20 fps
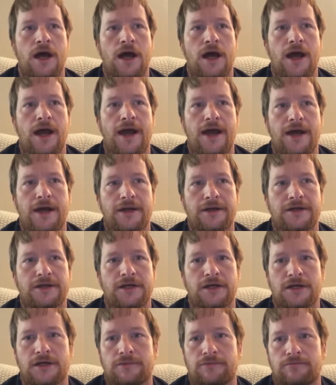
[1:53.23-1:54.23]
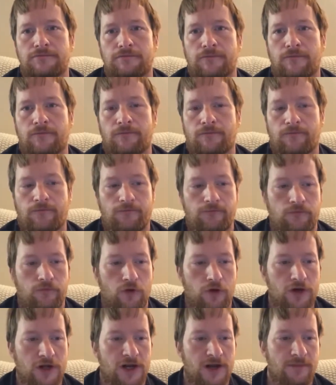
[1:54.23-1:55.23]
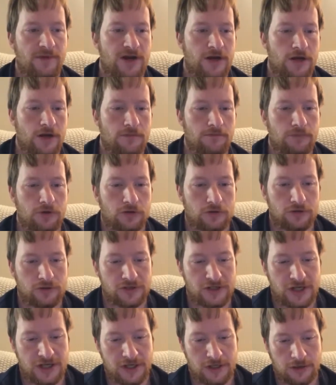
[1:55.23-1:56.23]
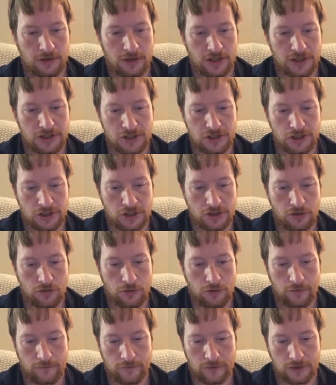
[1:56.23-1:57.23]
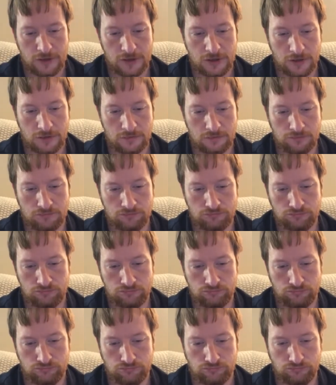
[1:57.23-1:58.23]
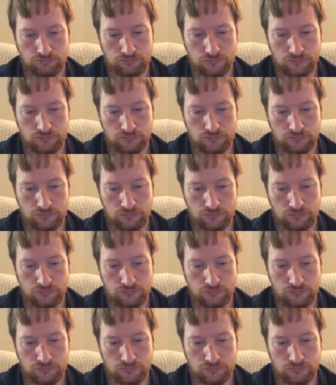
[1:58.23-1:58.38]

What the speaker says: And looking at my numbers here, let's just go over some